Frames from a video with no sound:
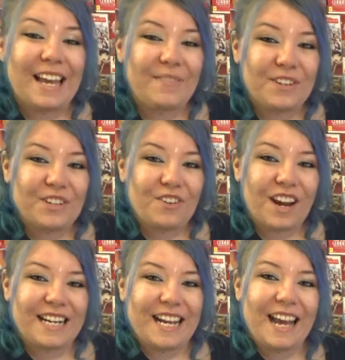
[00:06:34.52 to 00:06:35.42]
If you're new
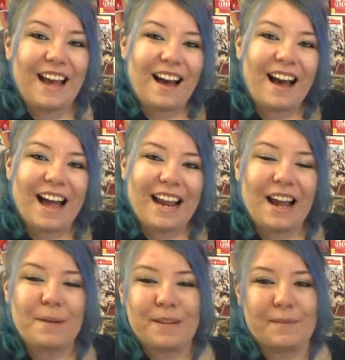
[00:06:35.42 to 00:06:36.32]
around here, hi,
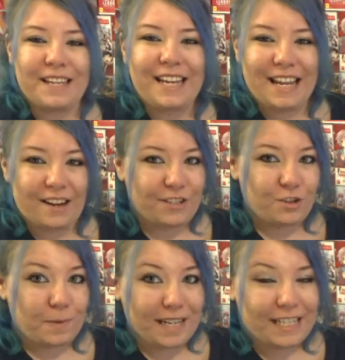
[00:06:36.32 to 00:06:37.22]
I'm Bibi, and I
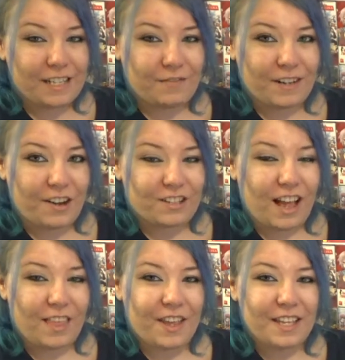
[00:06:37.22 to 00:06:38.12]
do plenty of videos
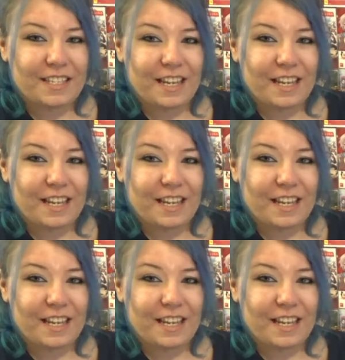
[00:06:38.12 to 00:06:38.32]
like this,